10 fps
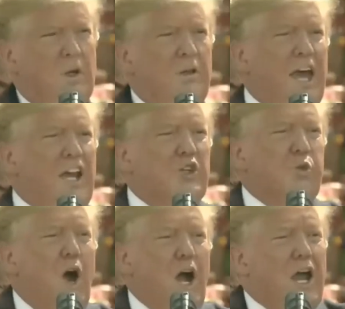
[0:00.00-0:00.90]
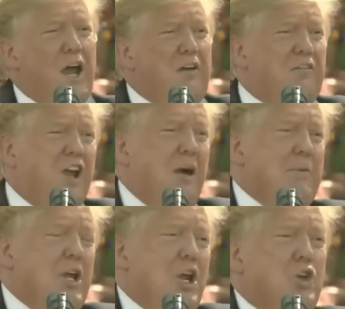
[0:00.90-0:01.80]
That is why I have
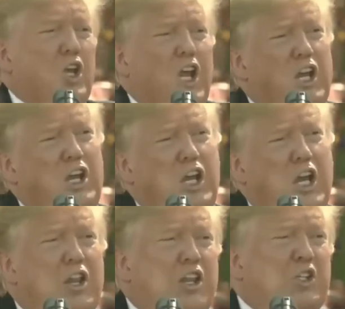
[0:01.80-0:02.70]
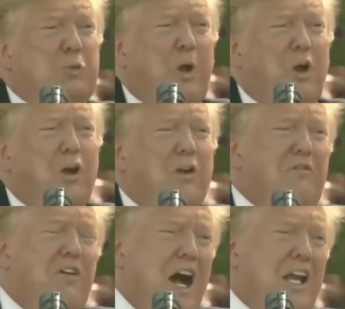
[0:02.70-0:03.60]
come here to India in the spirit
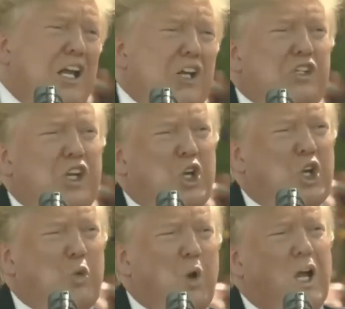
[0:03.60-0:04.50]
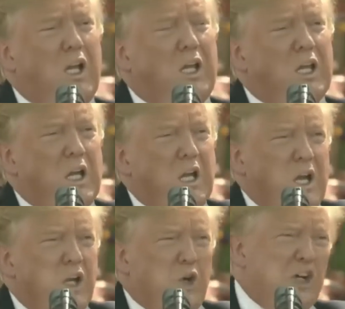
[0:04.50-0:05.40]
of fondness and goodwill
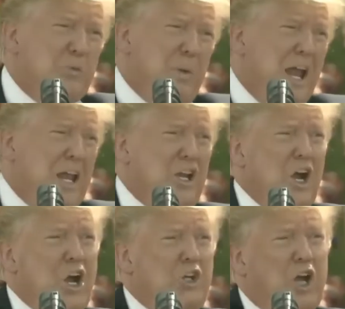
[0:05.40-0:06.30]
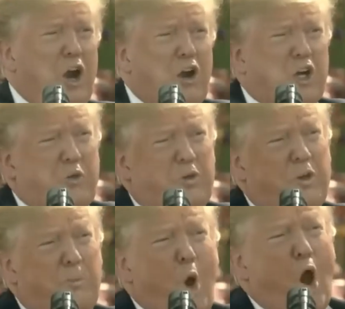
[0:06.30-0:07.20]
to expand our cherished
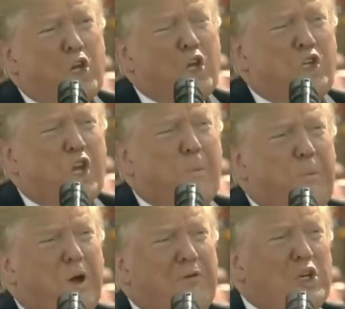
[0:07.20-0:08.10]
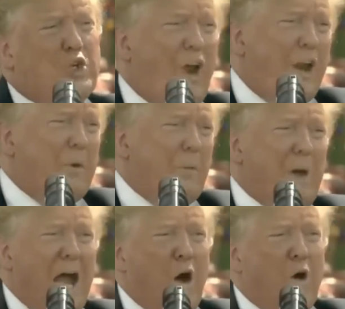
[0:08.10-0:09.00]
partnership of incredible
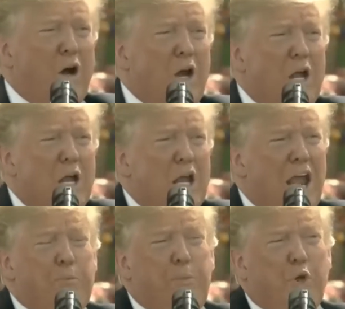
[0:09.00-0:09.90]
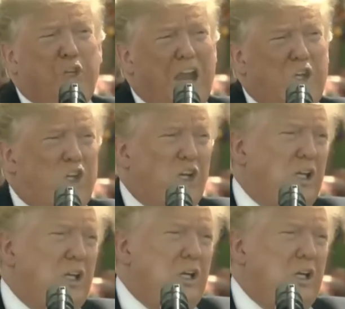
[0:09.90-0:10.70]
power and potential.